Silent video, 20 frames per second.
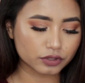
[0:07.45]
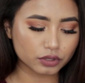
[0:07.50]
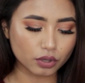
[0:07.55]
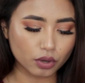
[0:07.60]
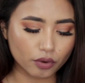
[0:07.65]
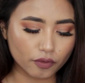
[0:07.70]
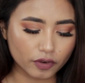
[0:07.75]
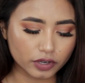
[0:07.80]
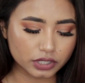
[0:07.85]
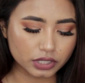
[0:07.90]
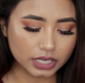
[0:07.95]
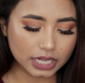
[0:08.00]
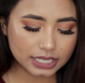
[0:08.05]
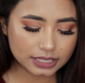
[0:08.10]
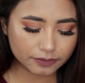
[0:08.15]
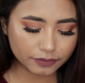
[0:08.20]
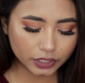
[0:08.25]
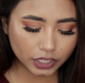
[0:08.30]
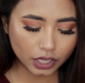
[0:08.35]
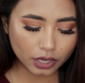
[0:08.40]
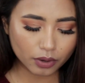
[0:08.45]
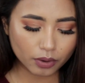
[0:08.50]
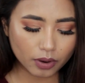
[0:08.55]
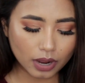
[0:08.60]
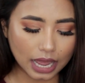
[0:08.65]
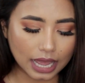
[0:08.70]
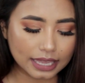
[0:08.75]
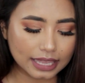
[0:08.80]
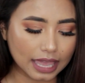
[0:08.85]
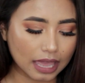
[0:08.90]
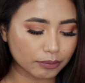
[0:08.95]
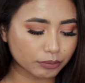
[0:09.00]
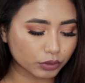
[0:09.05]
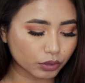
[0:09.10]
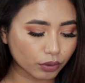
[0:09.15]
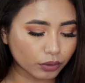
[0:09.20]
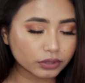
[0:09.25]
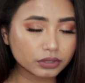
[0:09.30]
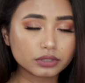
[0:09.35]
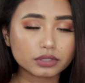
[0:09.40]
So for today's video I am
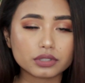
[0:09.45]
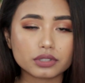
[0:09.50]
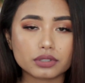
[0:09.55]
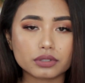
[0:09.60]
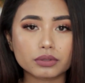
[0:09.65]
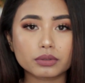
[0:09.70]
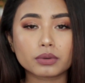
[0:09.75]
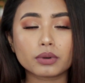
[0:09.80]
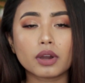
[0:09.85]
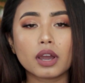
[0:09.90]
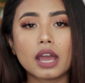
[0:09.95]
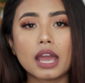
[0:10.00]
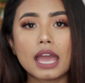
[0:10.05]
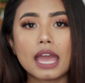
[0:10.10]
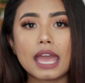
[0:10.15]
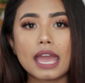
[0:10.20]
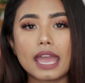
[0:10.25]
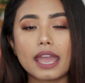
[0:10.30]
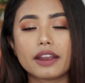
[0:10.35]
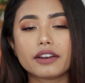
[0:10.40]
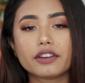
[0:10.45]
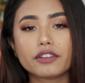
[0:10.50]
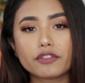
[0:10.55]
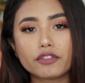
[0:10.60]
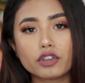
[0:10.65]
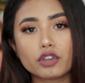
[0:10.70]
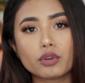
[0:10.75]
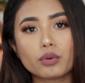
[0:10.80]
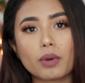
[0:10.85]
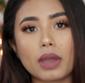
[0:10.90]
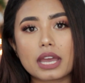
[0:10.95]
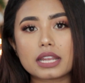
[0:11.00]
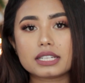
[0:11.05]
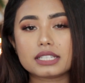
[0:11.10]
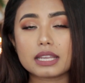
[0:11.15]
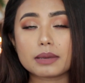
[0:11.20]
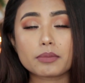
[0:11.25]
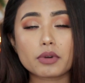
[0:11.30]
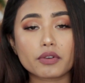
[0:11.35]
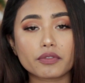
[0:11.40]
going to do a review and
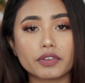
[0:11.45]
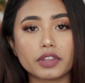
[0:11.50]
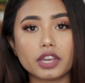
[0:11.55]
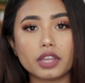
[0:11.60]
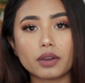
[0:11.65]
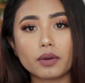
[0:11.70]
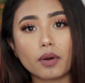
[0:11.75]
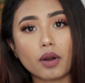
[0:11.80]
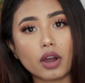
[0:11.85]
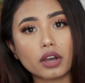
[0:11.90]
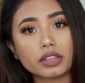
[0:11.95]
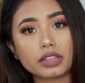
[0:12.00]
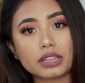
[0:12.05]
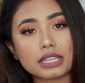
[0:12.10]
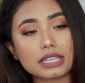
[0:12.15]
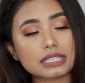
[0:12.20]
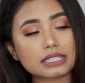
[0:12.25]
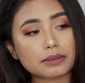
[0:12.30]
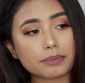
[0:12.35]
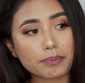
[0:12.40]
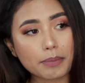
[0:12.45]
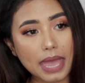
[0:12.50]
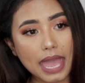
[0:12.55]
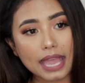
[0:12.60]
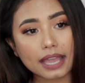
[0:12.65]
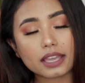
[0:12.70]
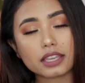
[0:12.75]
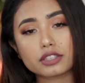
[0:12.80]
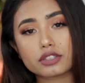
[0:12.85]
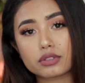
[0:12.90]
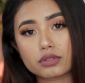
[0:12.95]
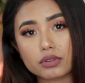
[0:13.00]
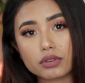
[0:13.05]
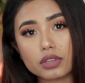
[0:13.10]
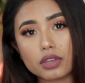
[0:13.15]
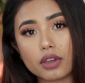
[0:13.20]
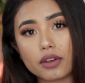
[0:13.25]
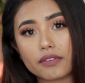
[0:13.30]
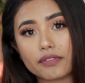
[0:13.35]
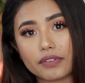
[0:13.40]
demo video on this MAC
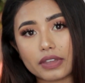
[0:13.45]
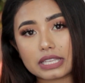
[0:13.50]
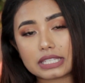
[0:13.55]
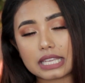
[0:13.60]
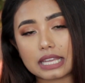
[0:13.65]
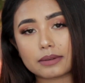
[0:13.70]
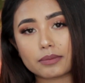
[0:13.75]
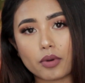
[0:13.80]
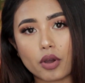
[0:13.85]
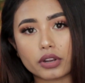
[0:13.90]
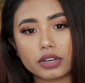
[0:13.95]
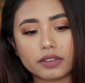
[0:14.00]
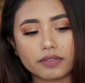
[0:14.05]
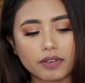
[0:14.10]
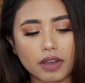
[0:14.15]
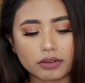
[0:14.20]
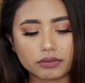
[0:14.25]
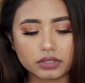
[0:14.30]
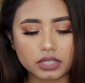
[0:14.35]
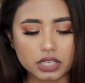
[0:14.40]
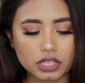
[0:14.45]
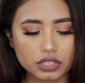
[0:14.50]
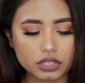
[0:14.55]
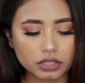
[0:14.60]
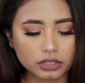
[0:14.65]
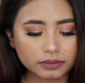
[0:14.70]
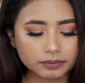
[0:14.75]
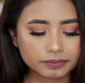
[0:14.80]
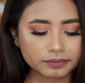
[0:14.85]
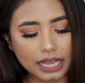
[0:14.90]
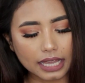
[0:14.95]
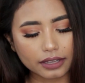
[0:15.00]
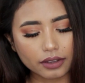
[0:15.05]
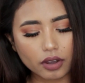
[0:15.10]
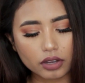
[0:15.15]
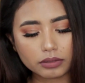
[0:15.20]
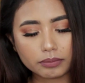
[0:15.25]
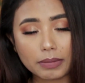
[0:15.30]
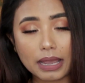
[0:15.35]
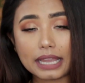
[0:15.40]
Studio Face and Body foundation. I
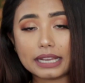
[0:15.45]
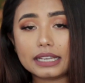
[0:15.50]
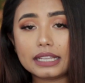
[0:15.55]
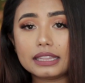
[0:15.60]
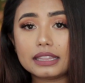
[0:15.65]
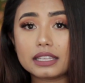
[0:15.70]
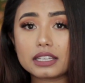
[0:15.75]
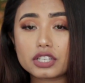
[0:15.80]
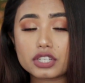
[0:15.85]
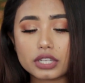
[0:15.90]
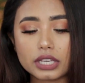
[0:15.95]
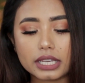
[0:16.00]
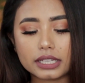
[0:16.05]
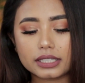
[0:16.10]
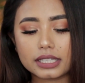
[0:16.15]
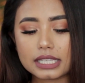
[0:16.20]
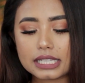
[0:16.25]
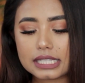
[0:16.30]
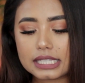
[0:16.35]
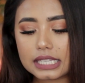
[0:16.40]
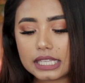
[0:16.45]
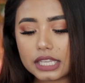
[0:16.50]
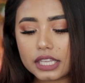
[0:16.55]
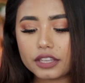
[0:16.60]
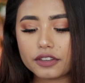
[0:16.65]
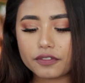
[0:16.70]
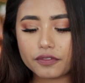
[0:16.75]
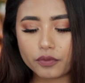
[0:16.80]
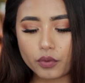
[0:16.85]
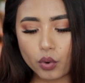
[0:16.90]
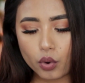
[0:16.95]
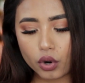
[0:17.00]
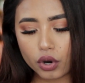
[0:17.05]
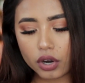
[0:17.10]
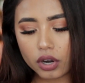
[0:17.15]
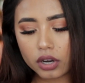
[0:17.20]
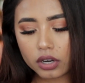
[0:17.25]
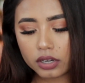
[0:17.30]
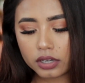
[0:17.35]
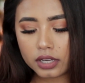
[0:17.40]
got mine in the shade
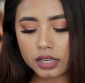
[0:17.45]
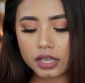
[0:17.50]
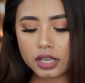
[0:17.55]
C4.